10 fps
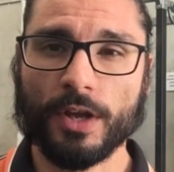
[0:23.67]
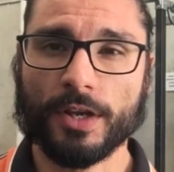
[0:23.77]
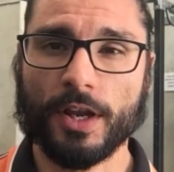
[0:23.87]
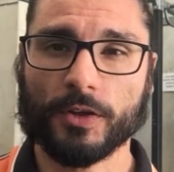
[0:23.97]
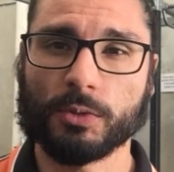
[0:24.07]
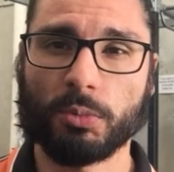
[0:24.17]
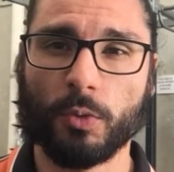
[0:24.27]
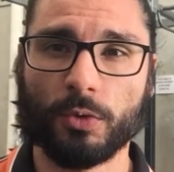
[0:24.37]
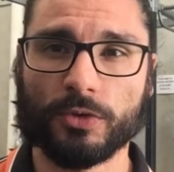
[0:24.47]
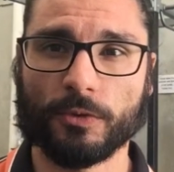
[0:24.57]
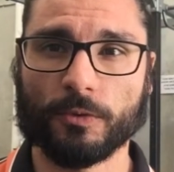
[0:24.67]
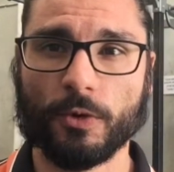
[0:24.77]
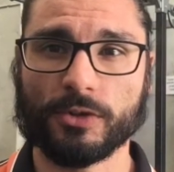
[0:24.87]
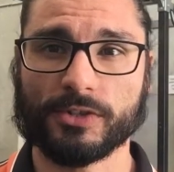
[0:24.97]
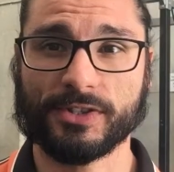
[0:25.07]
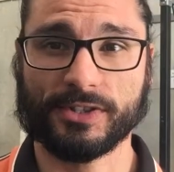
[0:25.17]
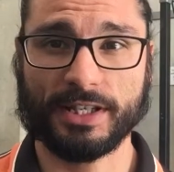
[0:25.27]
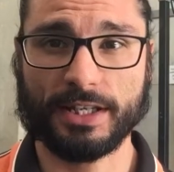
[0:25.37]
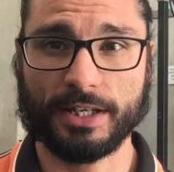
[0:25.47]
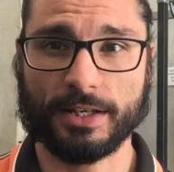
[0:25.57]
Now, it's important to first
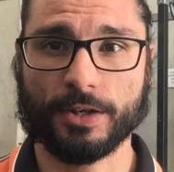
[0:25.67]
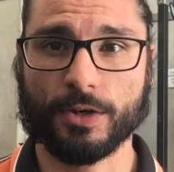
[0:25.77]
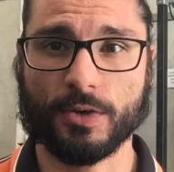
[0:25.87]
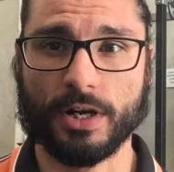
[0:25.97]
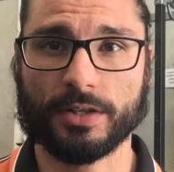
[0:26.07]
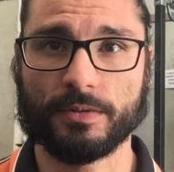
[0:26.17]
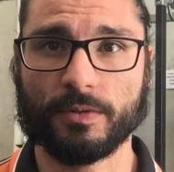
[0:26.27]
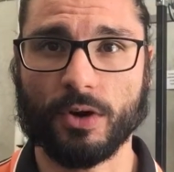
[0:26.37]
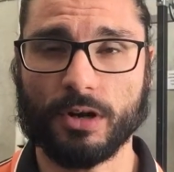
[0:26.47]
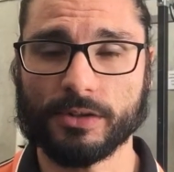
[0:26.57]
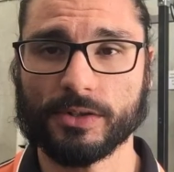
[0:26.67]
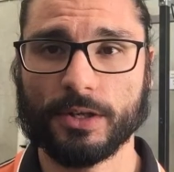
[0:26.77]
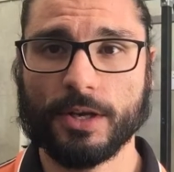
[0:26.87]
seek correct advice.